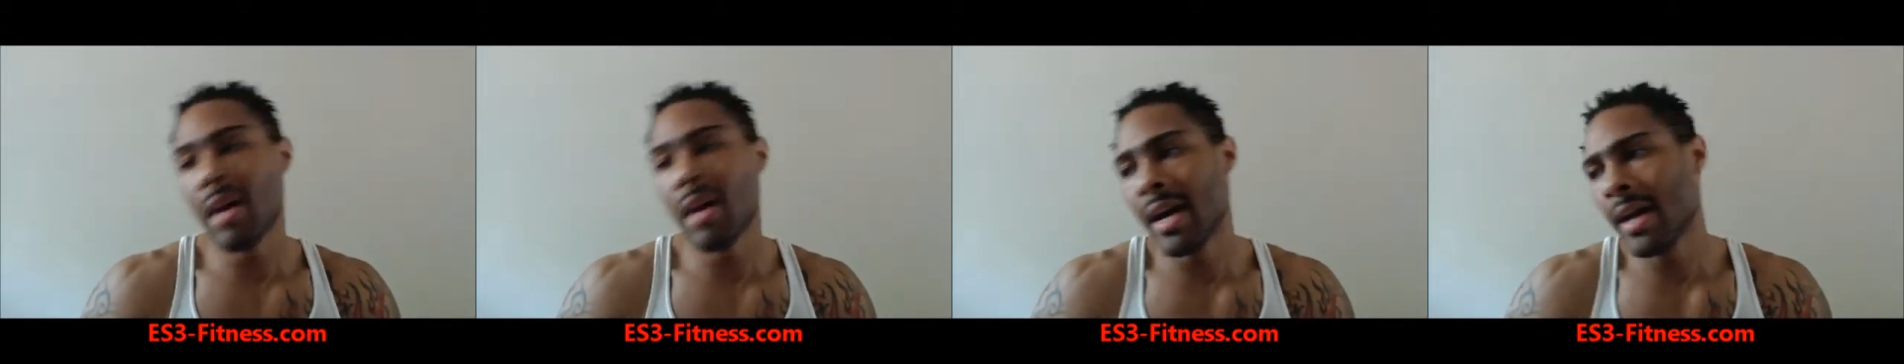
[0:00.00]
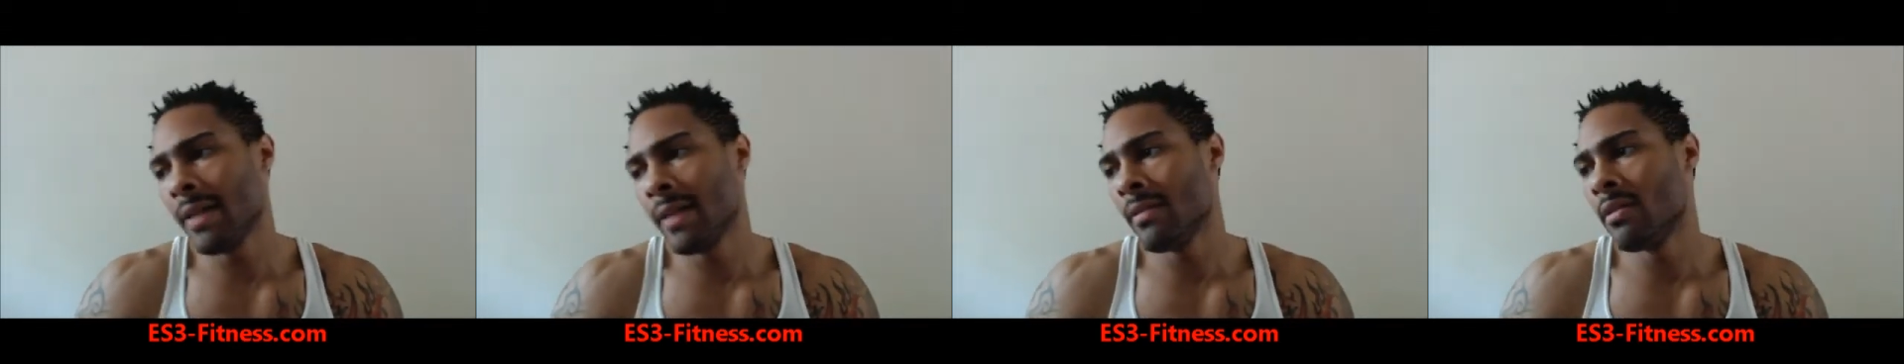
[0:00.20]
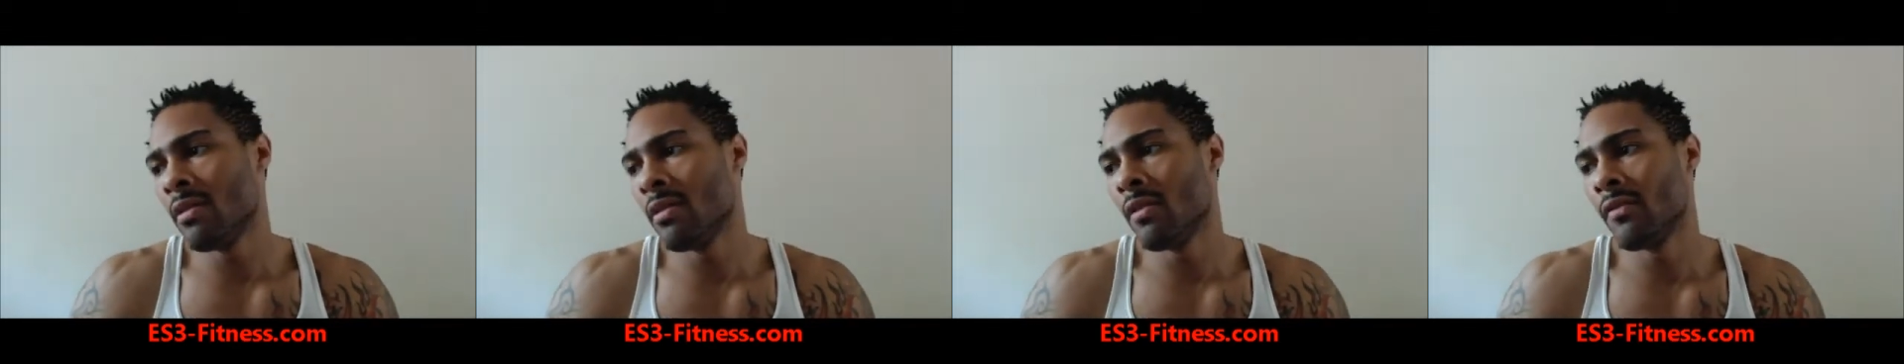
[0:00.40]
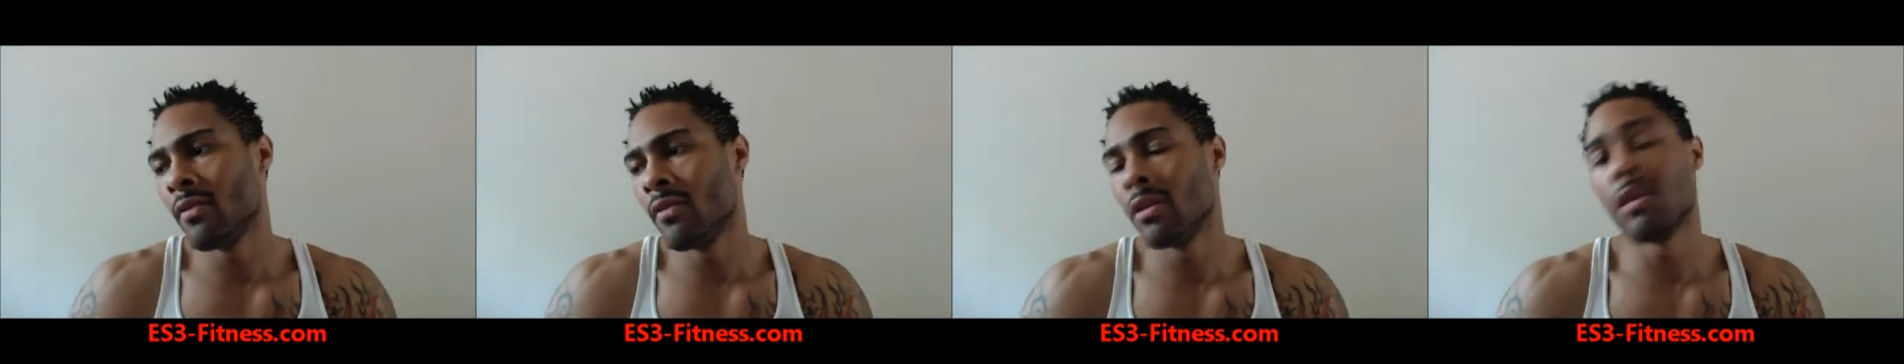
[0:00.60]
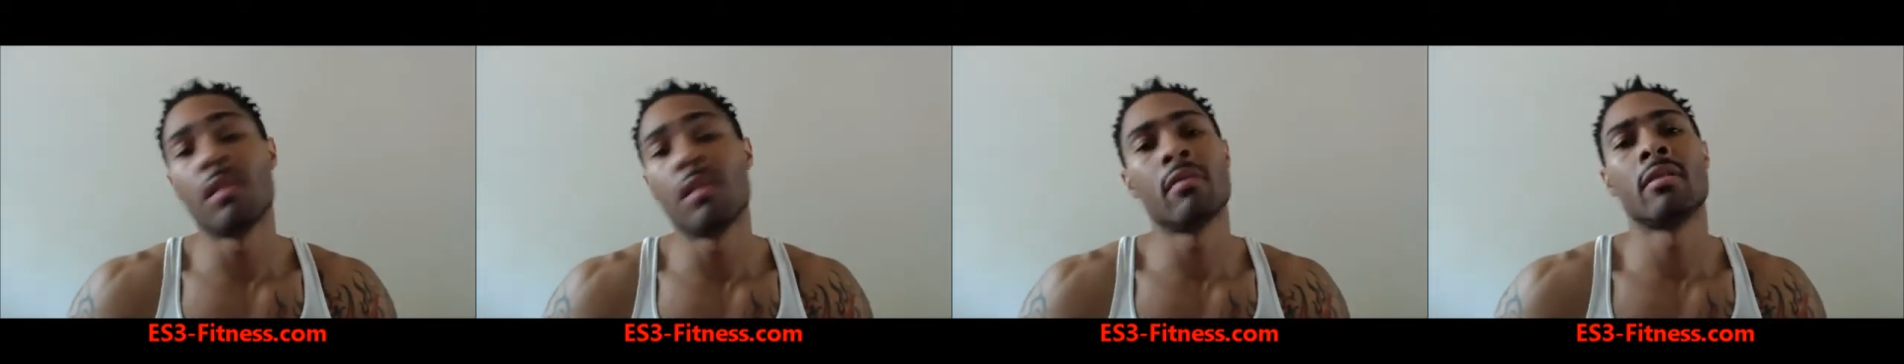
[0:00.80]
but you know,
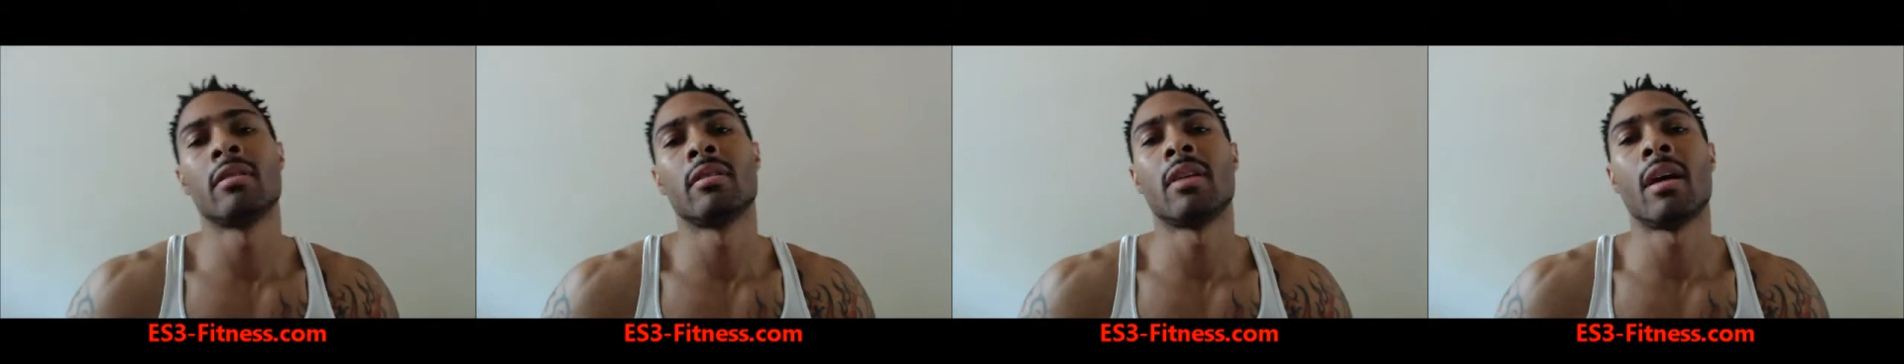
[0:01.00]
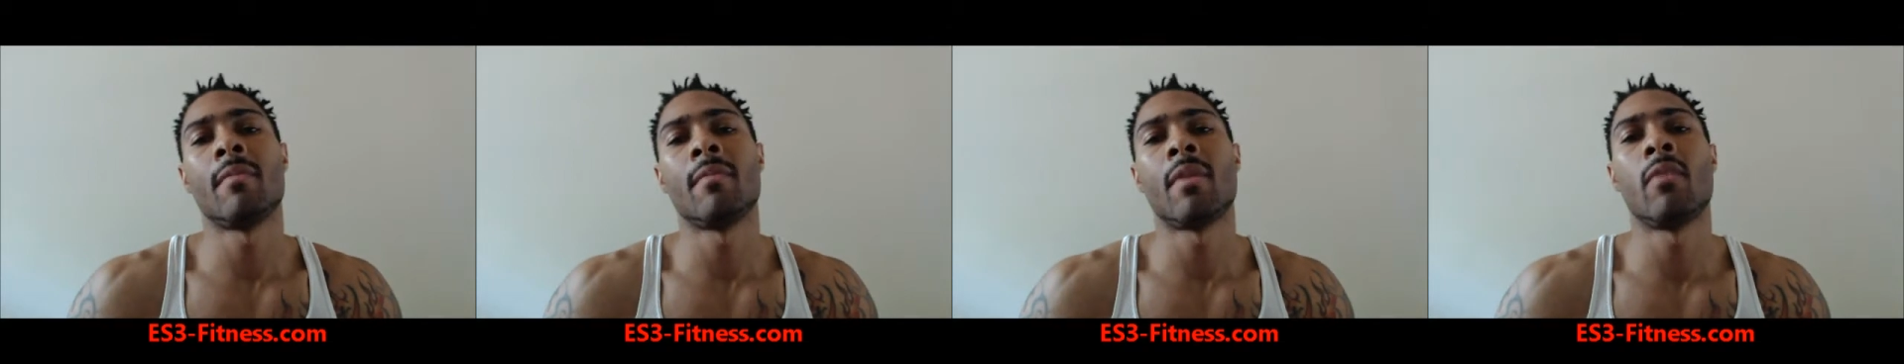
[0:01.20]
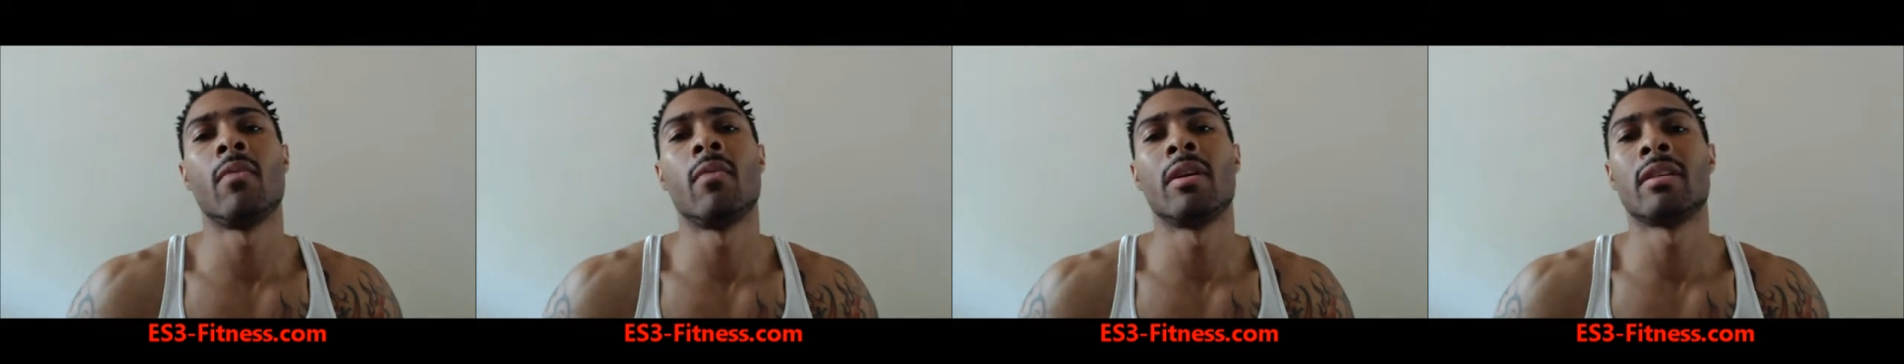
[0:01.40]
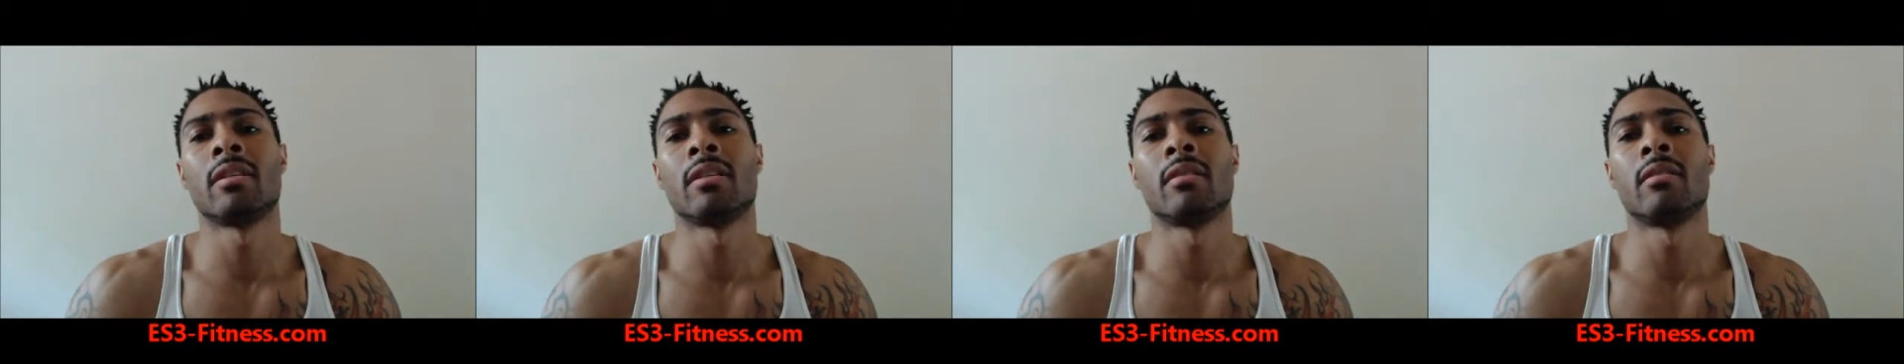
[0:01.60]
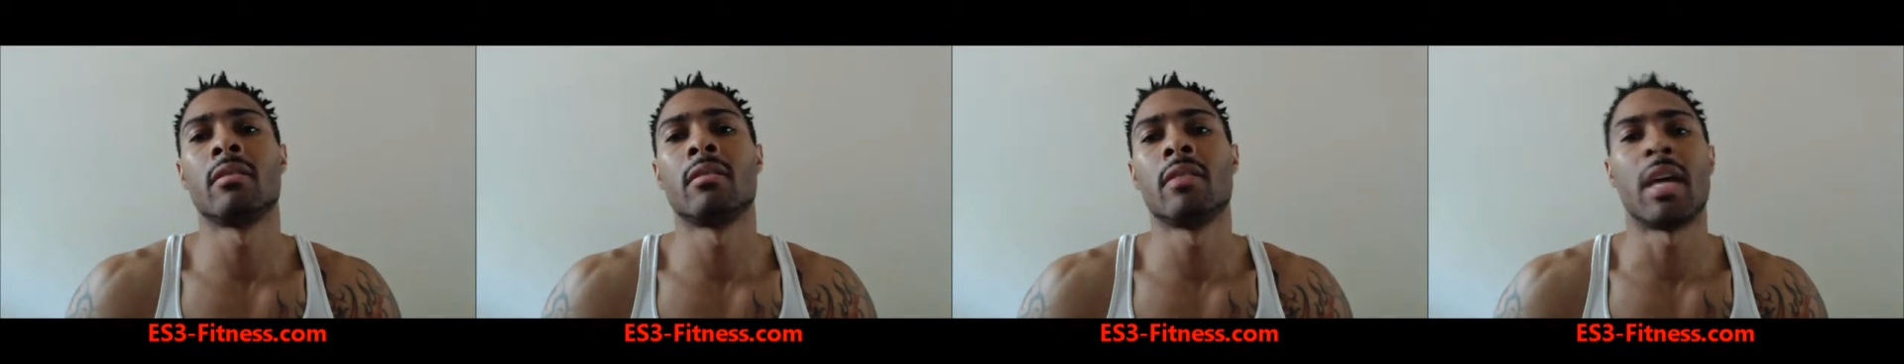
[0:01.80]
for the longest time I
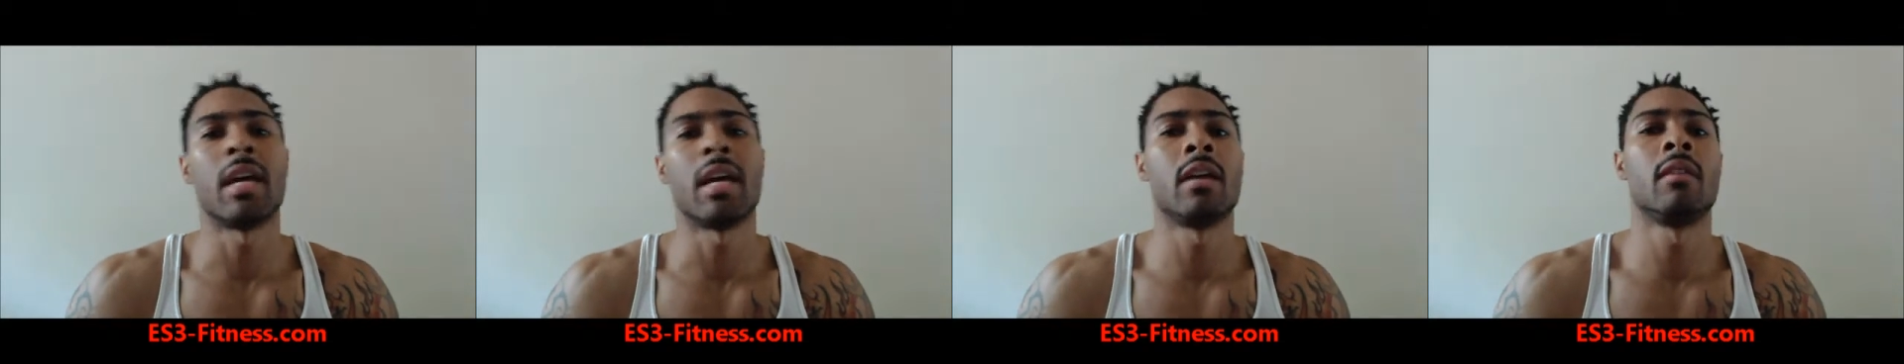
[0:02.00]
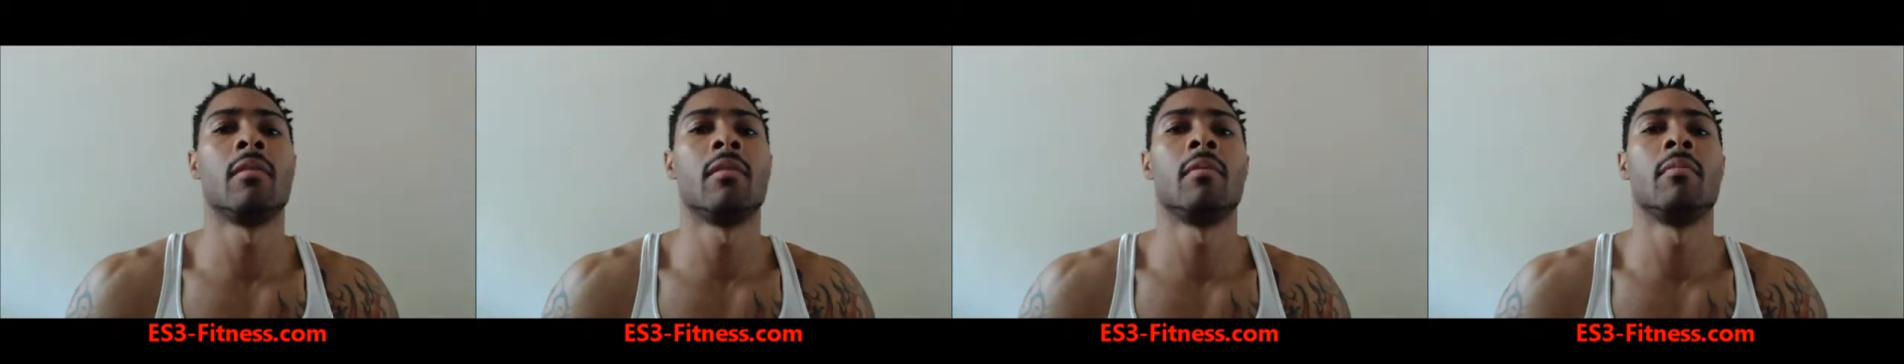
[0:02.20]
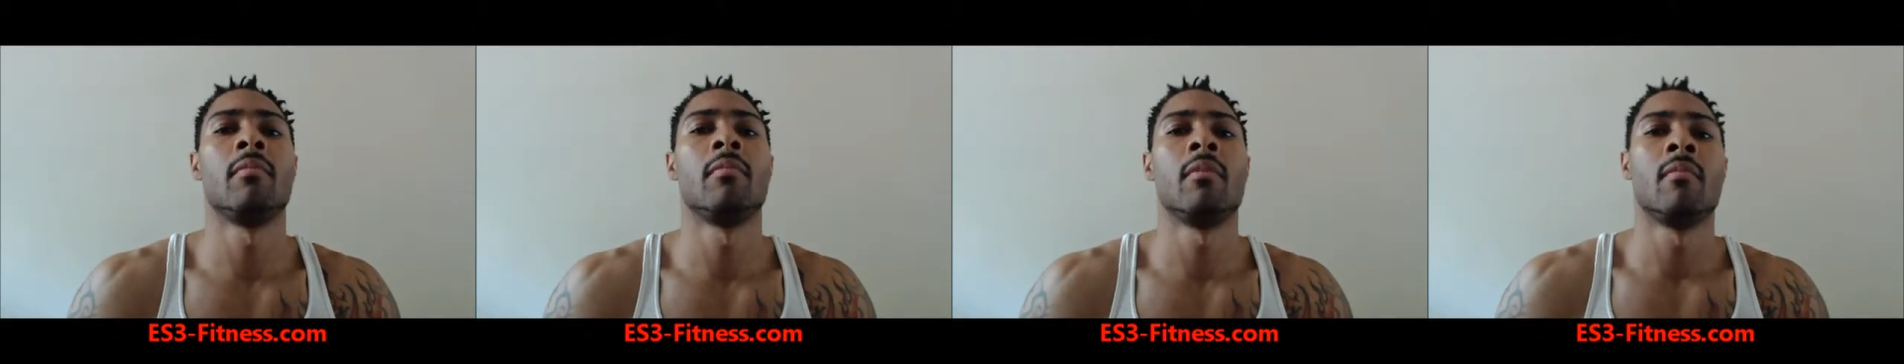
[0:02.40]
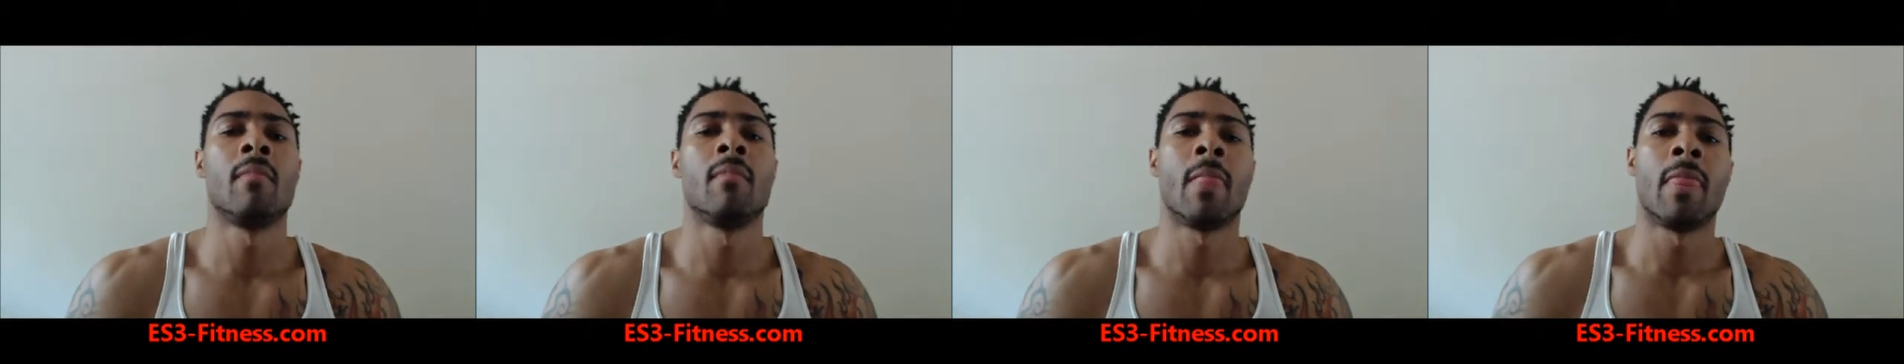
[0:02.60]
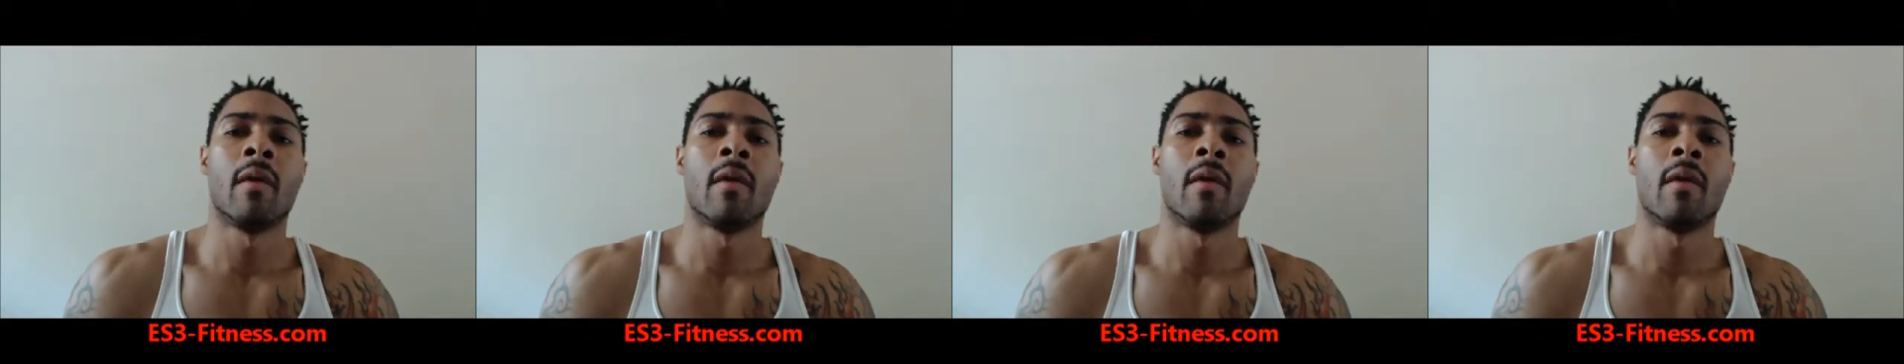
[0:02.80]
wasn't taking them,